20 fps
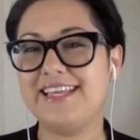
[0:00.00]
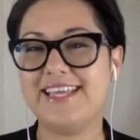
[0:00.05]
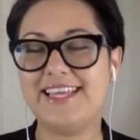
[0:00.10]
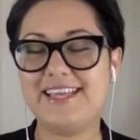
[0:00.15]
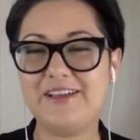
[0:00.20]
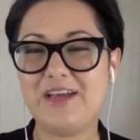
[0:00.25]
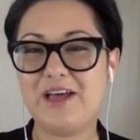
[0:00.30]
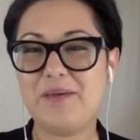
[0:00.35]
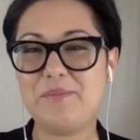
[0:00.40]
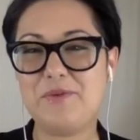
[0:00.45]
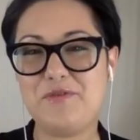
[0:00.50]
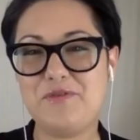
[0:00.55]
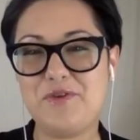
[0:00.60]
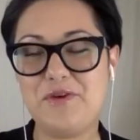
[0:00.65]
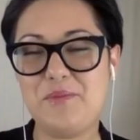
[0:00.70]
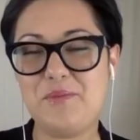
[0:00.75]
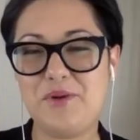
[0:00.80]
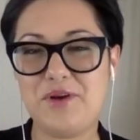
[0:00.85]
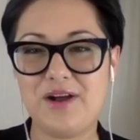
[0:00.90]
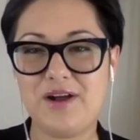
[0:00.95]
It'll help you
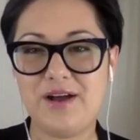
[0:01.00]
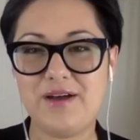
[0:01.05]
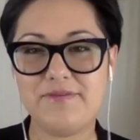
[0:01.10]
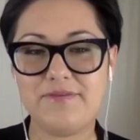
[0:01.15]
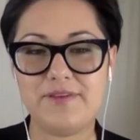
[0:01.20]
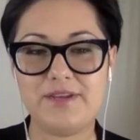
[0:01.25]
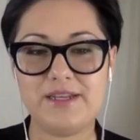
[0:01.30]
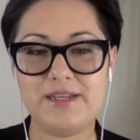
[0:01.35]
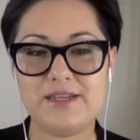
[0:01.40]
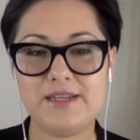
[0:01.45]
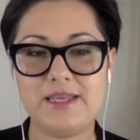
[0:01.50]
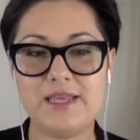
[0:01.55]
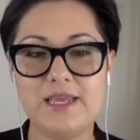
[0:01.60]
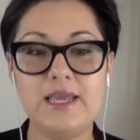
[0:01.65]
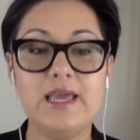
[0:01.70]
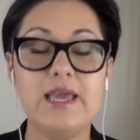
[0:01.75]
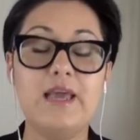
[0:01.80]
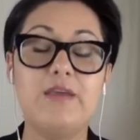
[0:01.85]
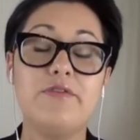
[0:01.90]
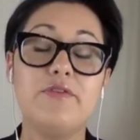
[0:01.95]
feel more confident.
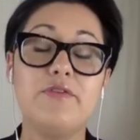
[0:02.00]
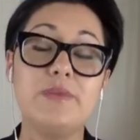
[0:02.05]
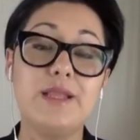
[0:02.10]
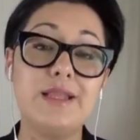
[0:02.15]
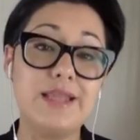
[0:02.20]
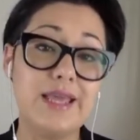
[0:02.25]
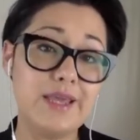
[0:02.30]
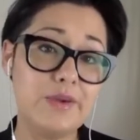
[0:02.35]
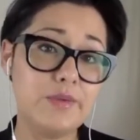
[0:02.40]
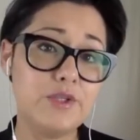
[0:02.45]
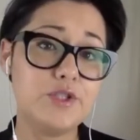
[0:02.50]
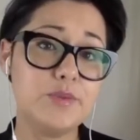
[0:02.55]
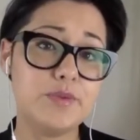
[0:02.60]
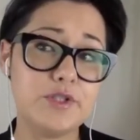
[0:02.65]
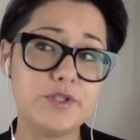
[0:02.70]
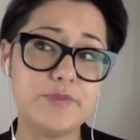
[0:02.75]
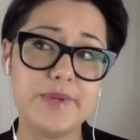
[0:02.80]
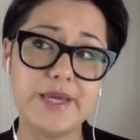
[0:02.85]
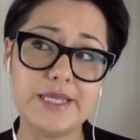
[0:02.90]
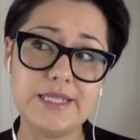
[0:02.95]
And from the language
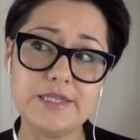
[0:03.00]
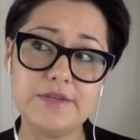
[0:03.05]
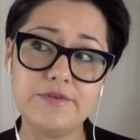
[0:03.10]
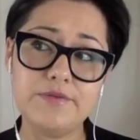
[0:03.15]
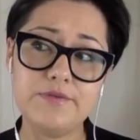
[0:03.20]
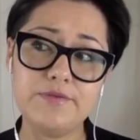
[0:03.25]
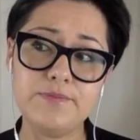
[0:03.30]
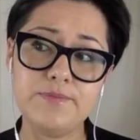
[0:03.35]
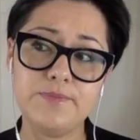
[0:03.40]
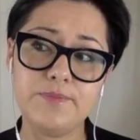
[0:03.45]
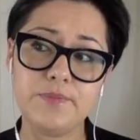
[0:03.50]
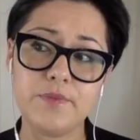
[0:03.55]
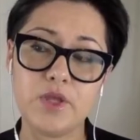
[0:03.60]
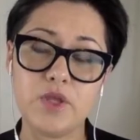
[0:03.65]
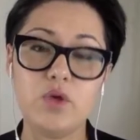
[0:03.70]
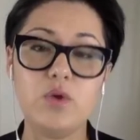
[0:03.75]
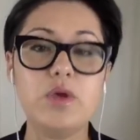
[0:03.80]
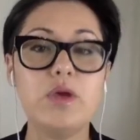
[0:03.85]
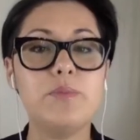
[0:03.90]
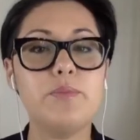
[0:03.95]
perspective,
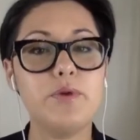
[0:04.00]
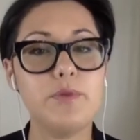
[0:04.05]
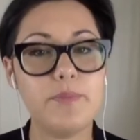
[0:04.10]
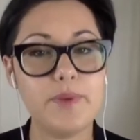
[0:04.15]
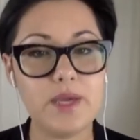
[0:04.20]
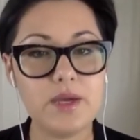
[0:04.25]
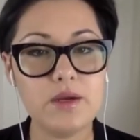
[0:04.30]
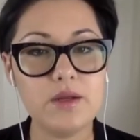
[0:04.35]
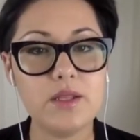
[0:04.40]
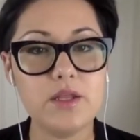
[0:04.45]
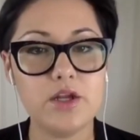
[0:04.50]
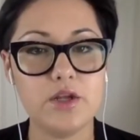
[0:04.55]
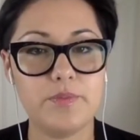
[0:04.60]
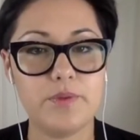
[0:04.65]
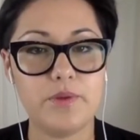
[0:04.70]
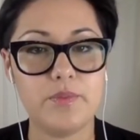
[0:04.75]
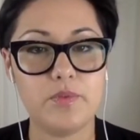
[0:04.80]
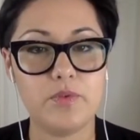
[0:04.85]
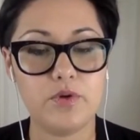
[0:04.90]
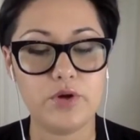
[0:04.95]
you can prepare a little
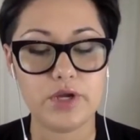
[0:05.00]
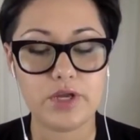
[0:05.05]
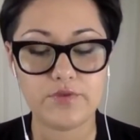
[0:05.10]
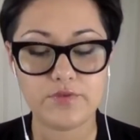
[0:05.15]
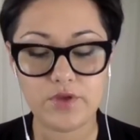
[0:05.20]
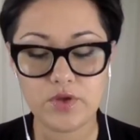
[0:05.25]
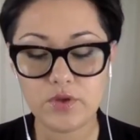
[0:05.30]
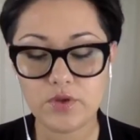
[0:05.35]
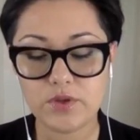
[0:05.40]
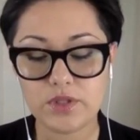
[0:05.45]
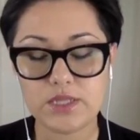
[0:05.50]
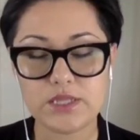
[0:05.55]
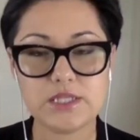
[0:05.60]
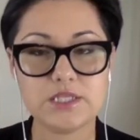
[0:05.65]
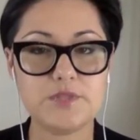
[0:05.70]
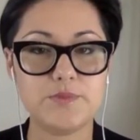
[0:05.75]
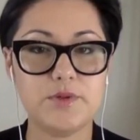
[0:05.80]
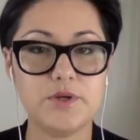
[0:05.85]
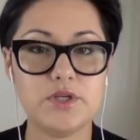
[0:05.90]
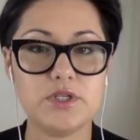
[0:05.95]
bit more. If you know that
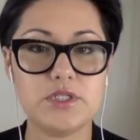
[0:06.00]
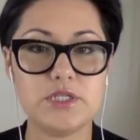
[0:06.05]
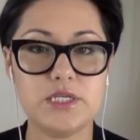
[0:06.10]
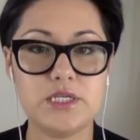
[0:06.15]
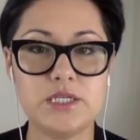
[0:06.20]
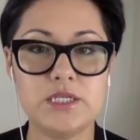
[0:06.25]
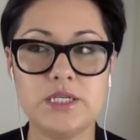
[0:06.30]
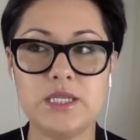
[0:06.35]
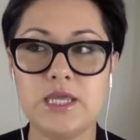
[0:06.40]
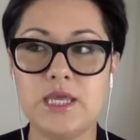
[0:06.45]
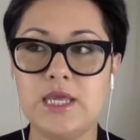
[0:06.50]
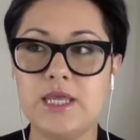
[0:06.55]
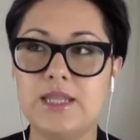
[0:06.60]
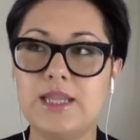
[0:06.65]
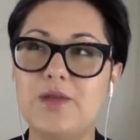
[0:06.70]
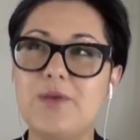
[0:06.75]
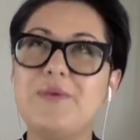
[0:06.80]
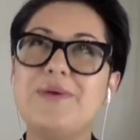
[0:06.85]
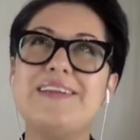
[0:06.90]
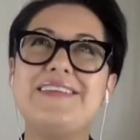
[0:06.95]
this person,
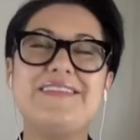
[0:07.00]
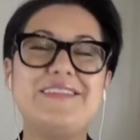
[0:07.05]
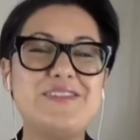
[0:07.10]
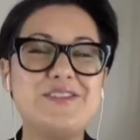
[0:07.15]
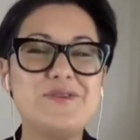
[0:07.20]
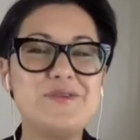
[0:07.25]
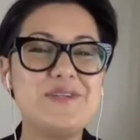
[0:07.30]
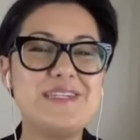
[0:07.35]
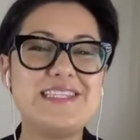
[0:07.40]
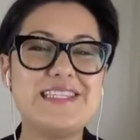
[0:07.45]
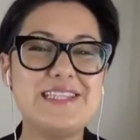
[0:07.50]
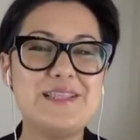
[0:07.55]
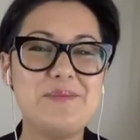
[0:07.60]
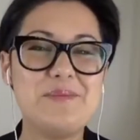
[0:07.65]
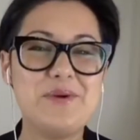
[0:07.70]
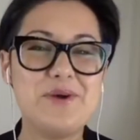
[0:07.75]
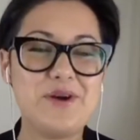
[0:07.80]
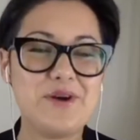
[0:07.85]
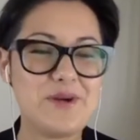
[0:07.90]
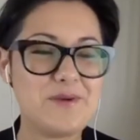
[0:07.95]
like one of the stories in the
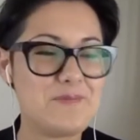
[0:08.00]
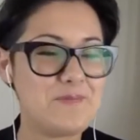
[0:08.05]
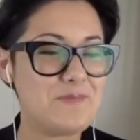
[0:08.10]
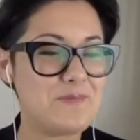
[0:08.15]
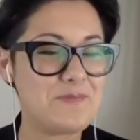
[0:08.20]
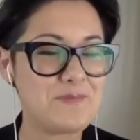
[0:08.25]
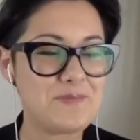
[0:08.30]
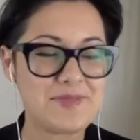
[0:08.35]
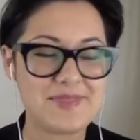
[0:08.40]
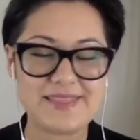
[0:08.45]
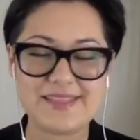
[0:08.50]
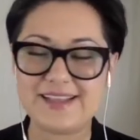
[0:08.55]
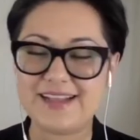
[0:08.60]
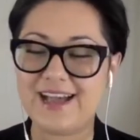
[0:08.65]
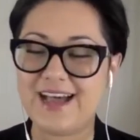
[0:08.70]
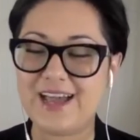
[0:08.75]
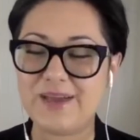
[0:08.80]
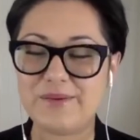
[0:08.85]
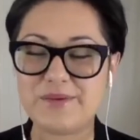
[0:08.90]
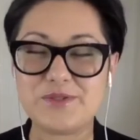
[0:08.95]
book, the
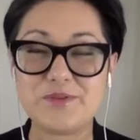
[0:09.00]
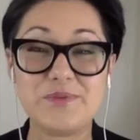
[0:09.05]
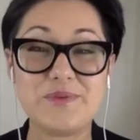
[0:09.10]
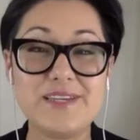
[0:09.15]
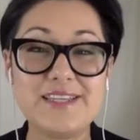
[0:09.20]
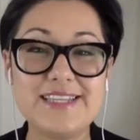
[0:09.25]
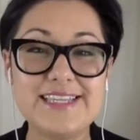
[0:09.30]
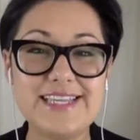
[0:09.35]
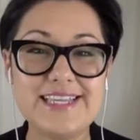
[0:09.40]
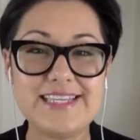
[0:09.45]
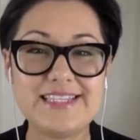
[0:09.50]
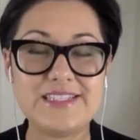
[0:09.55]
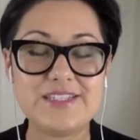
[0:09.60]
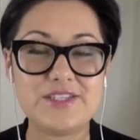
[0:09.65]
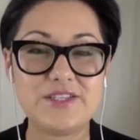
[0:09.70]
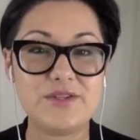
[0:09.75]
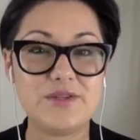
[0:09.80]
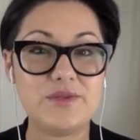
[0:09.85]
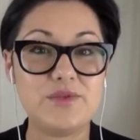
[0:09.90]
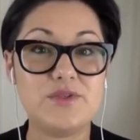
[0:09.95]
guy was really
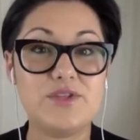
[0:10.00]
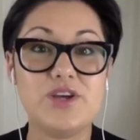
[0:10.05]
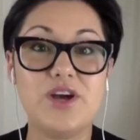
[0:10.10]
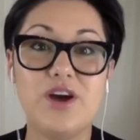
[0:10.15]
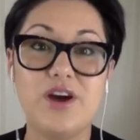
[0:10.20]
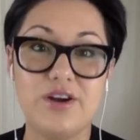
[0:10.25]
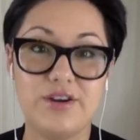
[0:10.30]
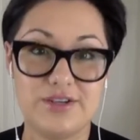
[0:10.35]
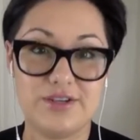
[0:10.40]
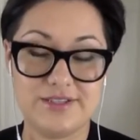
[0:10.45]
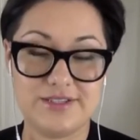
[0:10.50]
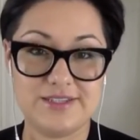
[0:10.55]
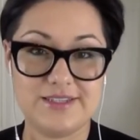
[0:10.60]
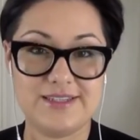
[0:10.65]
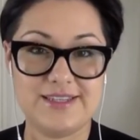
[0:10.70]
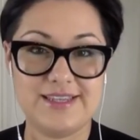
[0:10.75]
into dogs.